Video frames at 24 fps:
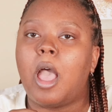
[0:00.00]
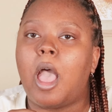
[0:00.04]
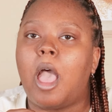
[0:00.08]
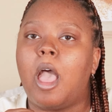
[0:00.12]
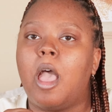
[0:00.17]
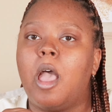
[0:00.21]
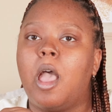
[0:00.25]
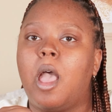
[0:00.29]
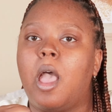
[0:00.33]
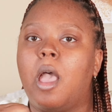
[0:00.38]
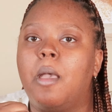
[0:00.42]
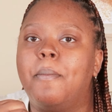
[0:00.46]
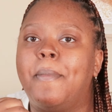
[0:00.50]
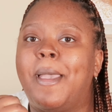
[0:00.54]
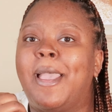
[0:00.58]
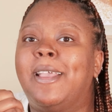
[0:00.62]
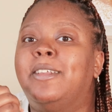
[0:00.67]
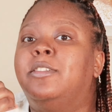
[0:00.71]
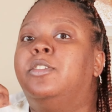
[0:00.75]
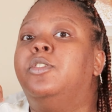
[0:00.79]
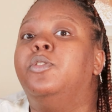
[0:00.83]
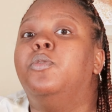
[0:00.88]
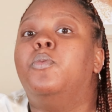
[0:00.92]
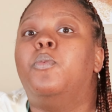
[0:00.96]

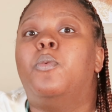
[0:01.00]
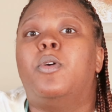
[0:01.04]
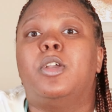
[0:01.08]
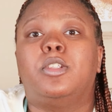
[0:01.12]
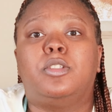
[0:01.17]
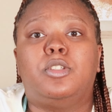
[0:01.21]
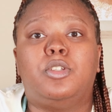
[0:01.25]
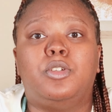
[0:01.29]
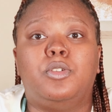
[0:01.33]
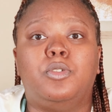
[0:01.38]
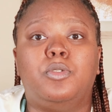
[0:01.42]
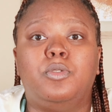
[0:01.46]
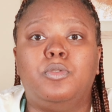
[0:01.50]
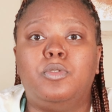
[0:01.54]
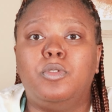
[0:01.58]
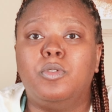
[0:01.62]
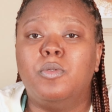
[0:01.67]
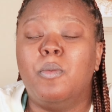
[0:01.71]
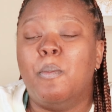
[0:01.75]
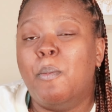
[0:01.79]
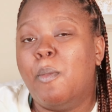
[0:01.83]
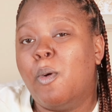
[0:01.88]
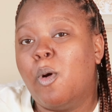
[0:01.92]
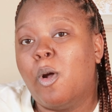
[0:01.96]
I do want to
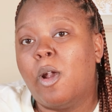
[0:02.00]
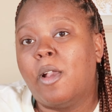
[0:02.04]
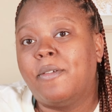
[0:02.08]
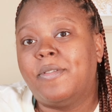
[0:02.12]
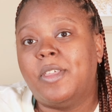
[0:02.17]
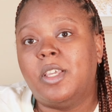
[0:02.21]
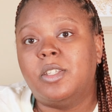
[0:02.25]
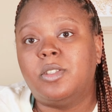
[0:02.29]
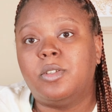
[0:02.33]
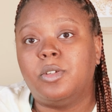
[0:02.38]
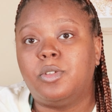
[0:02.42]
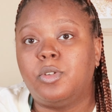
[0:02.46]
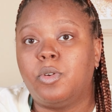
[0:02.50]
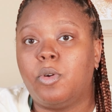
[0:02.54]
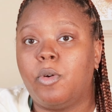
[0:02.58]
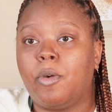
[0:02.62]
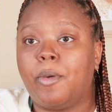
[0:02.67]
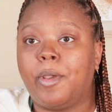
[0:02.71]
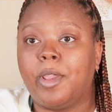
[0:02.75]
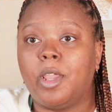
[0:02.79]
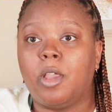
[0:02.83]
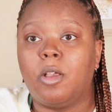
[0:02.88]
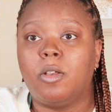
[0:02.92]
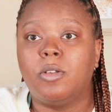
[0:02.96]
do more of these
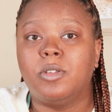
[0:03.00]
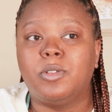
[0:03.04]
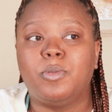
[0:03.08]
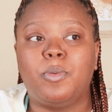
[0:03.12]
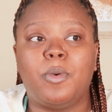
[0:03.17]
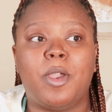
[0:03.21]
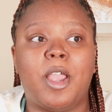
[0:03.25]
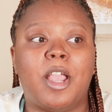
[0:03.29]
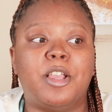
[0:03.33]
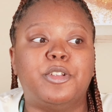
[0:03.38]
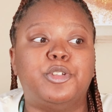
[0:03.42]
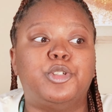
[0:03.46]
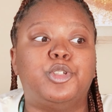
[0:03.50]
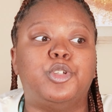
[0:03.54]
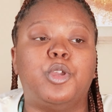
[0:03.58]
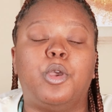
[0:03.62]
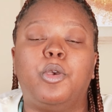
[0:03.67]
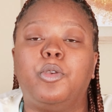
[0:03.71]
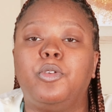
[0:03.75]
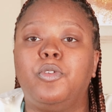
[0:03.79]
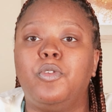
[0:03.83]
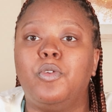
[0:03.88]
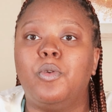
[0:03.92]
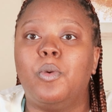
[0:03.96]
tutorials where I
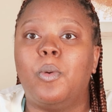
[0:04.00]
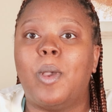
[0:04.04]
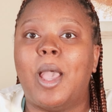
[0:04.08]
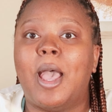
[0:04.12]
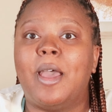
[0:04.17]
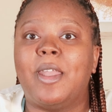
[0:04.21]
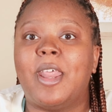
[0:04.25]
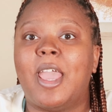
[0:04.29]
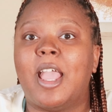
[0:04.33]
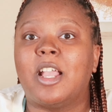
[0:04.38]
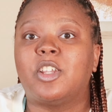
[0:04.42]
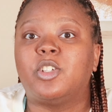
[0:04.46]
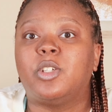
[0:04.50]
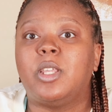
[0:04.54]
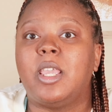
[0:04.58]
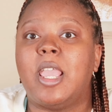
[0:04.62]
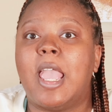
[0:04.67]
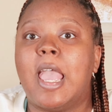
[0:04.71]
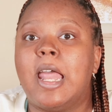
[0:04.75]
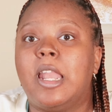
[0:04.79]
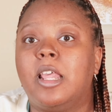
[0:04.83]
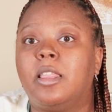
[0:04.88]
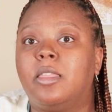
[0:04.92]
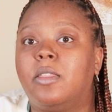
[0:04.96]
show you how to
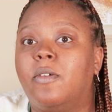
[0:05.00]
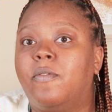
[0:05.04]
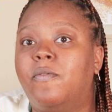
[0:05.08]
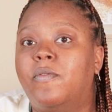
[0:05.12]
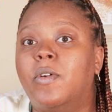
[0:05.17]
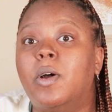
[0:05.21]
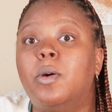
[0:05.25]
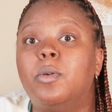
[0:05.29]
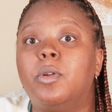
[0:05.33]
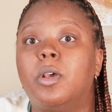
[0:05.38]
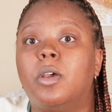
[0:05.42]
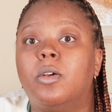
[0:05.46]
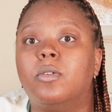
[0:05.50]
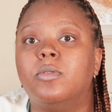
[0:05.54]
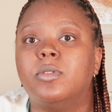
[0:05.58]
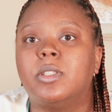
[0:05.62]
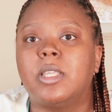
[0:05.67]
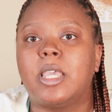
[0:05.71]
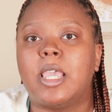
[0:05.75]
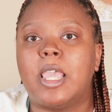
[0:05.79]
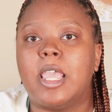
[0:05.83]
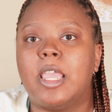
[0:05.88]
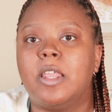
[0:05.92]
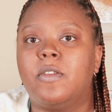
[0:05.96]
actually edit the
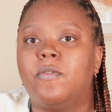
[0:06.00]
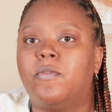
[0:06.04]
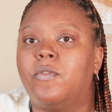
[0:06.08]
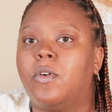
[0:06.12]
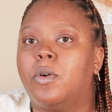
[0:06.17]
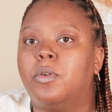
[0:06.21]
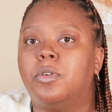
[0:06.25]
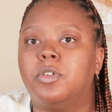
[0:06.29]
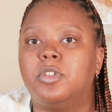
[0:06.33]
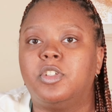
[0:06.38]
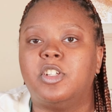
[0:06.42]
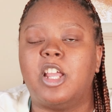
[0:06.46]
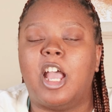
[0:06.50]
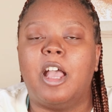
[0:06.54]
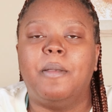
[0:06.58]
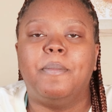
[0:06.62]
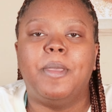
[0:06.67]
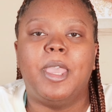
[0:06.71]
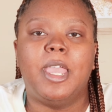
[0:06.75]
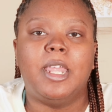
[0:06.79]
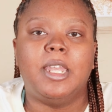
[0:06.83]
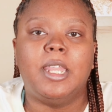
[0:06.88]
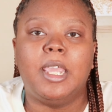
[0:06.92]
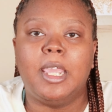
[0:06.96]
photos in Photoshop
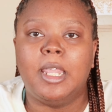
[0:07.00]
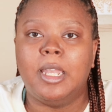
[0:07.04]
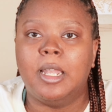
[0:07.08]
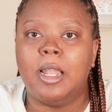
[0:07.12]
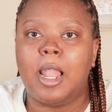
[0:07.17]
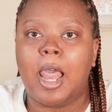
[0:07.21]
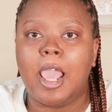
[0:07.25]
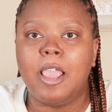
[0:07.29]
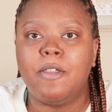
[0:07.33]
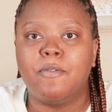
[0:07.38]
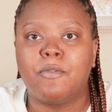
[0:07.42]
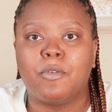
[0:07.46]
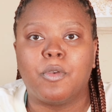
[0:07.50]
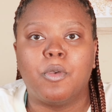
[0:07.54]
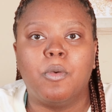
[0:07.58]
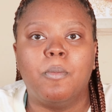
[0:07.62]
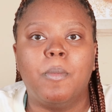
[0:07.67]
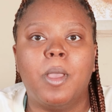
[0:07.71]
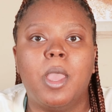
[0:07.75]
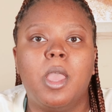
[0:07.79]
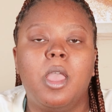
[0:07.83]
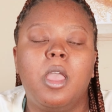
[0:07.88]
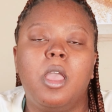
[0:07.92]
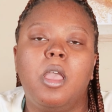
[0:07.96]
and in Lightroom.